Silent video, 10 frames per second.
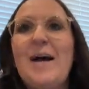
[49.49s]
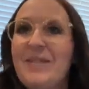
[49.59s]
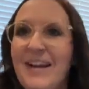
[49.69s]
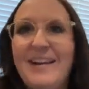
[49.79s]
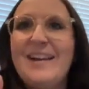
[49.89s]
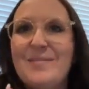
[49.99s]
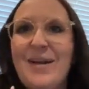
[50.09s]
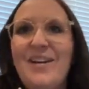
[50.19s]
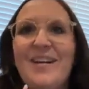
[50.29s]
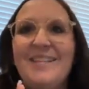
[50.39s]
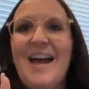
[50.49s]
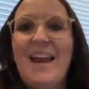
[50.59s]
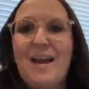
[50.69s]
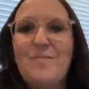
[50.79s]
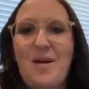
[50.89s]
I'm gonna get better at
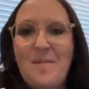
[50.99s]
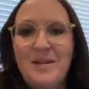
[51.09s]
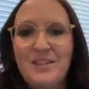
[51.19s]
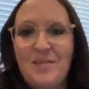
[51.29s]
that, I promise.